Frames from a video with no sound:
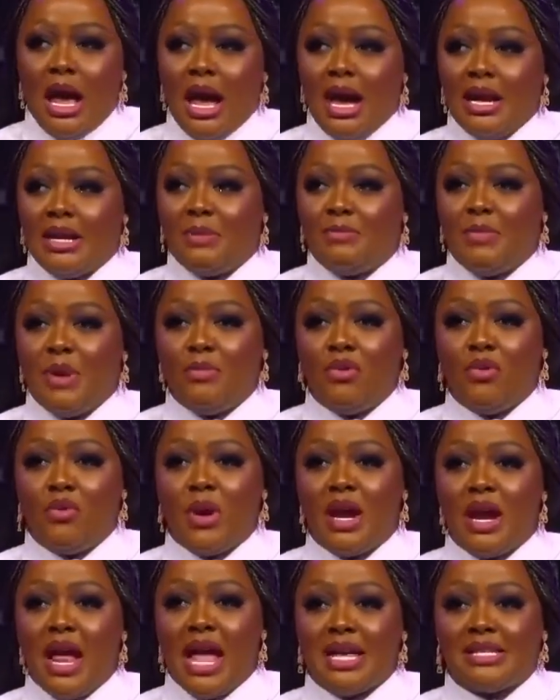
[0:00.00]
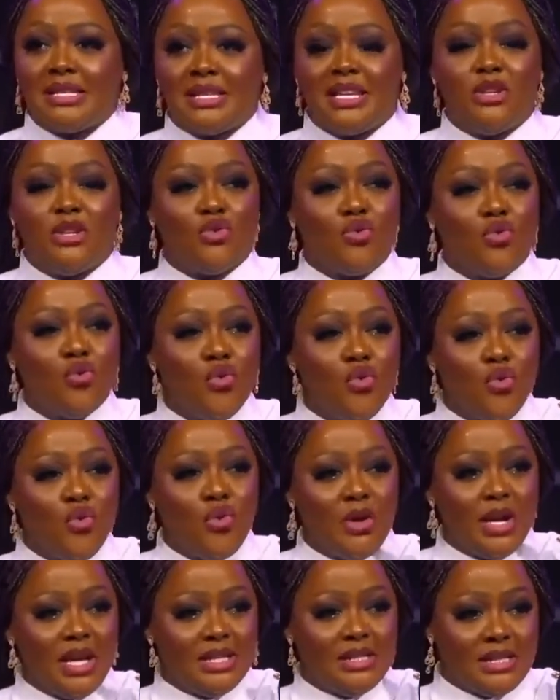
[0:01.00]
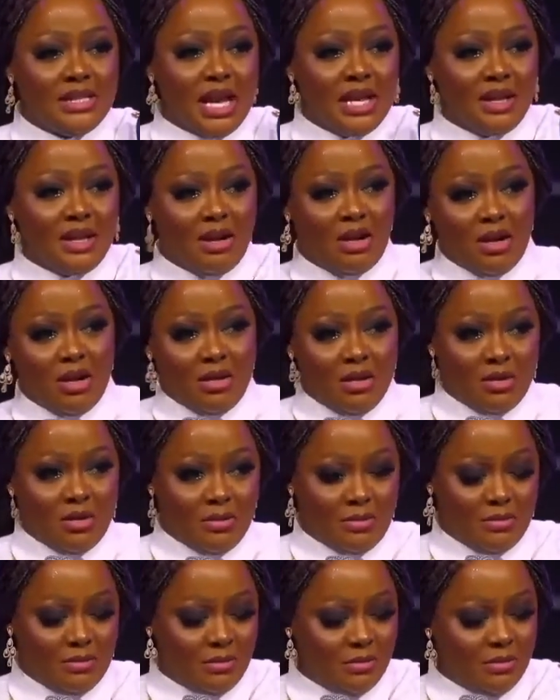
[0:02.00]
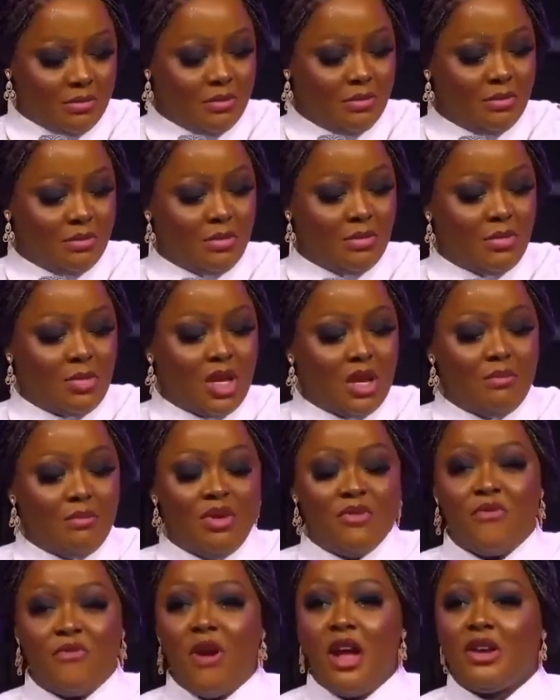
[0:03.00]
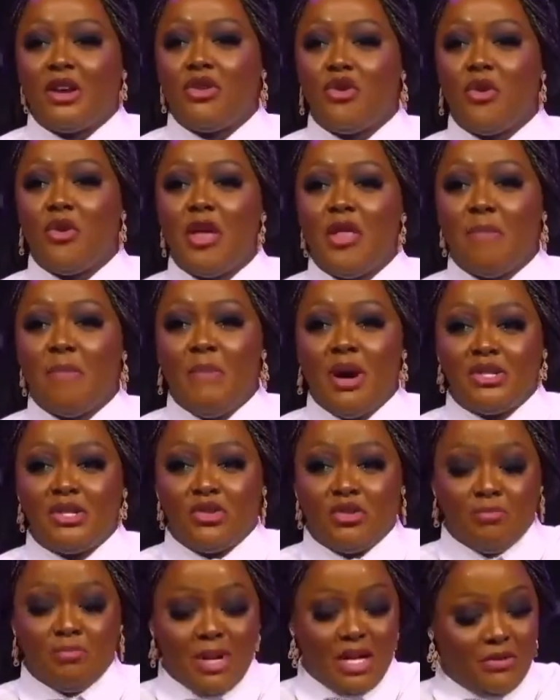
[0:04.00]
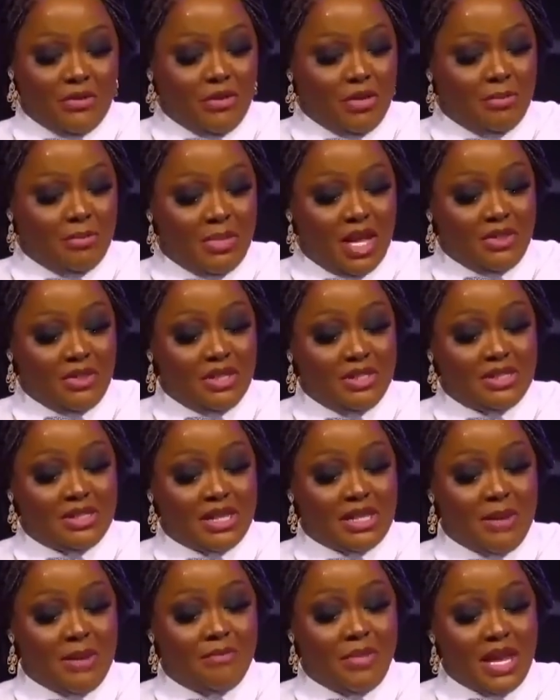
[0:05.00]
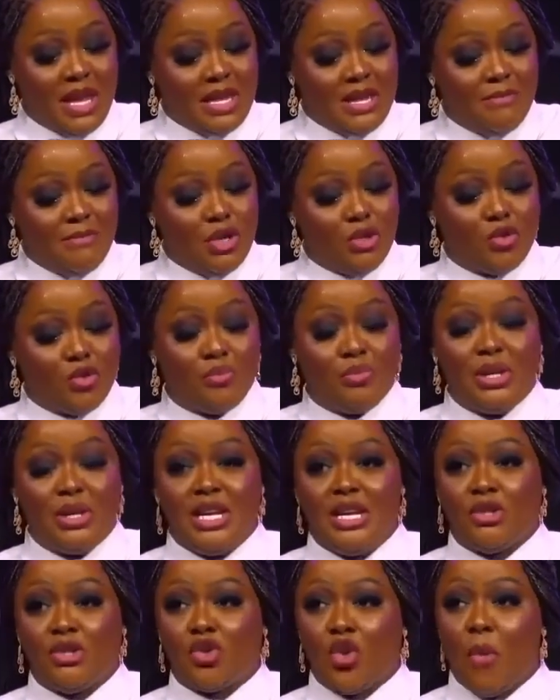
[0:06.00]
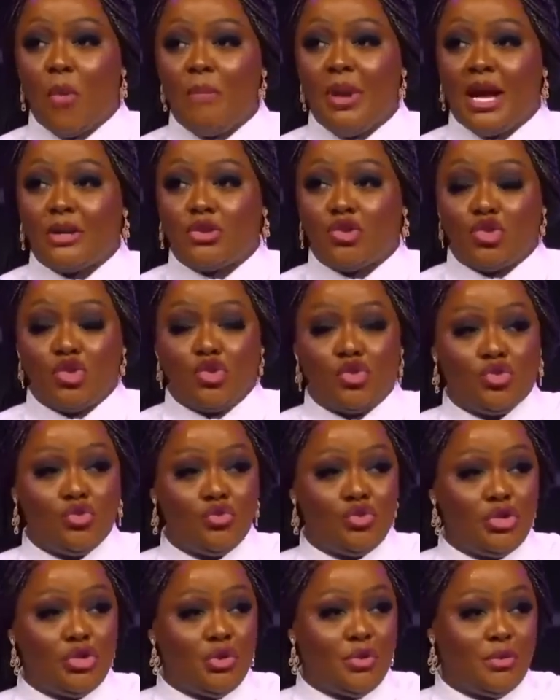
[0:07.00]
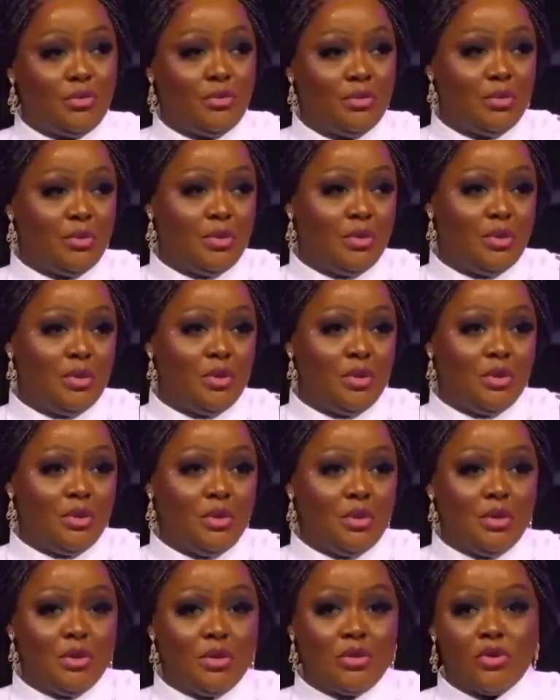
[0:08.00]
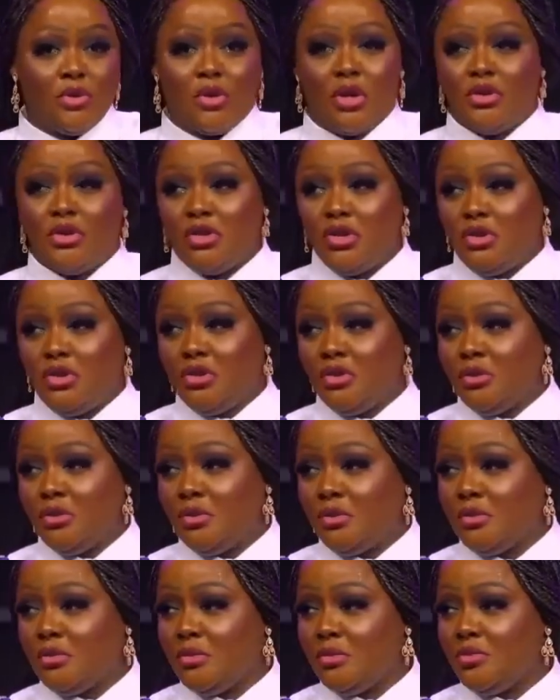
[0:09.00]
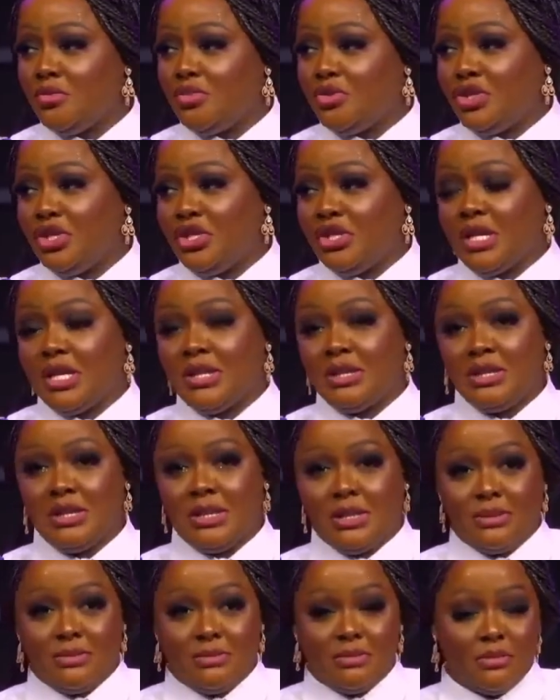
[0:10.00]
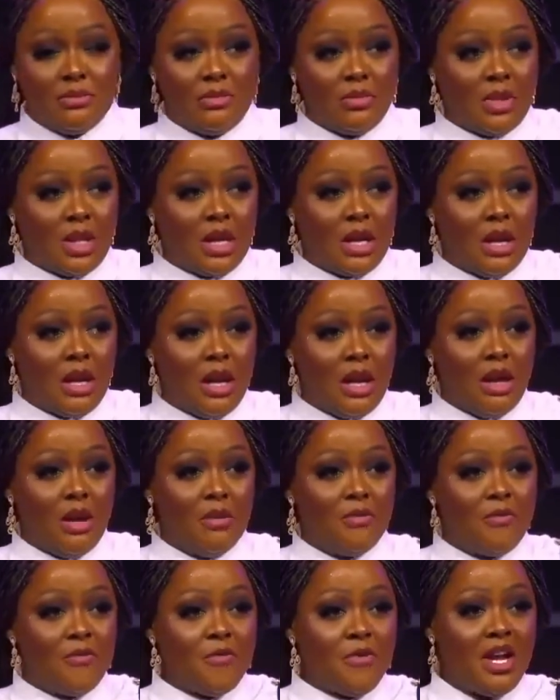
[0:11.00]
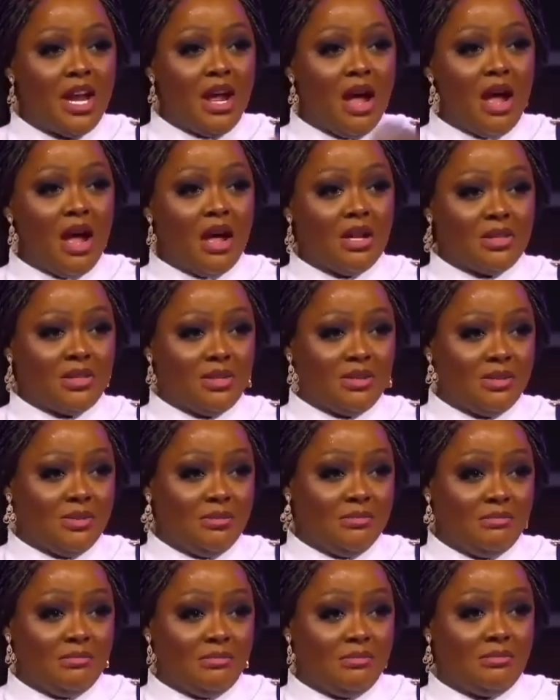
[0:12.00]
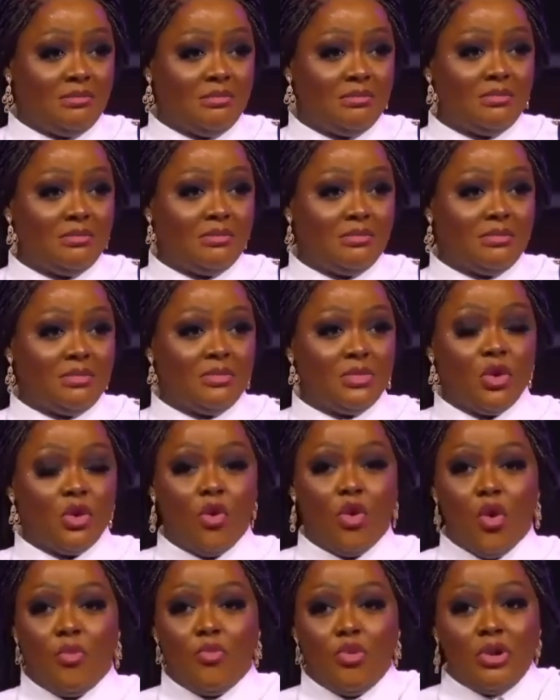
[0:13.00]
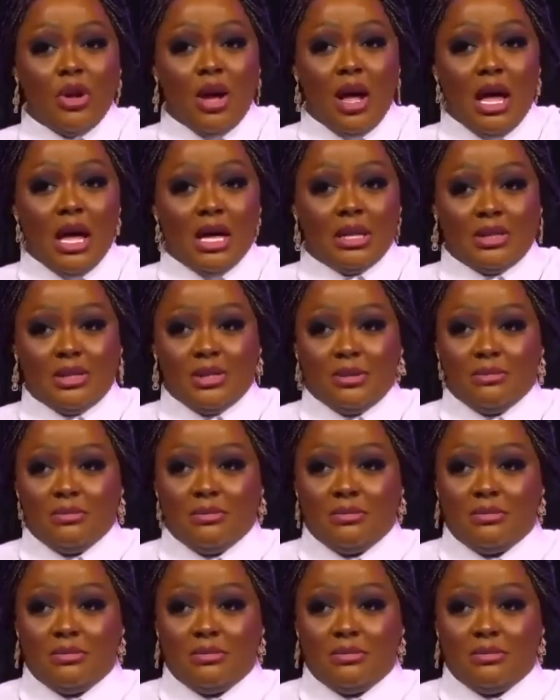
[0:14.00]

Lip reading: And people were asking, who is that girl? Before I knew it, Martin started begging me to please come back to the studio to continue presenting. Free heart, open heart.